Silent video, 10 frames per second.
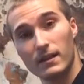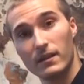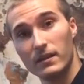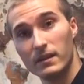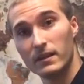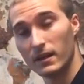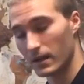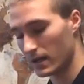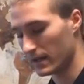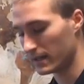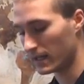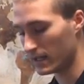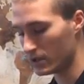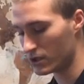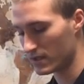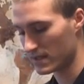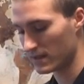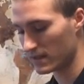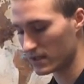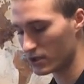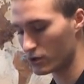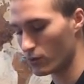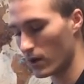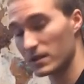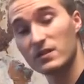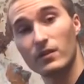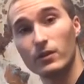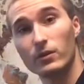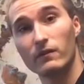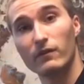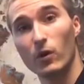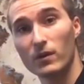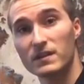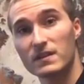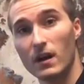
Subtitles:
the adhesions in the tissue are so that you can focus